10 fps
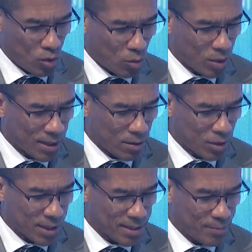
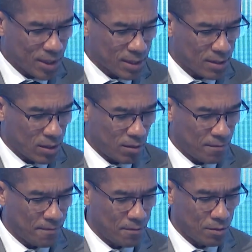What aspects
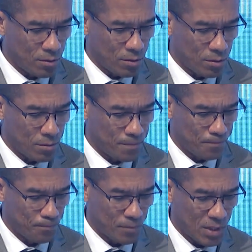of the
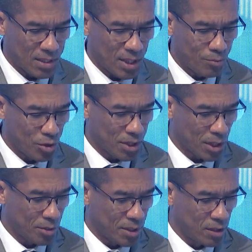
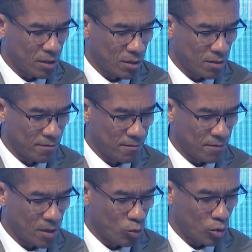cybersecurity
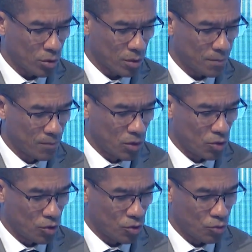framework
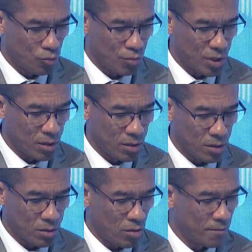should
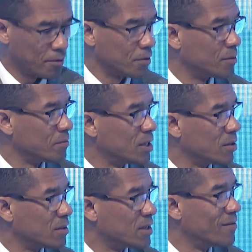be covered
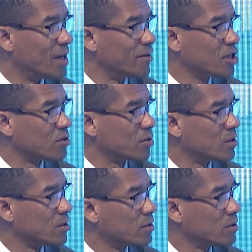in civil aviation?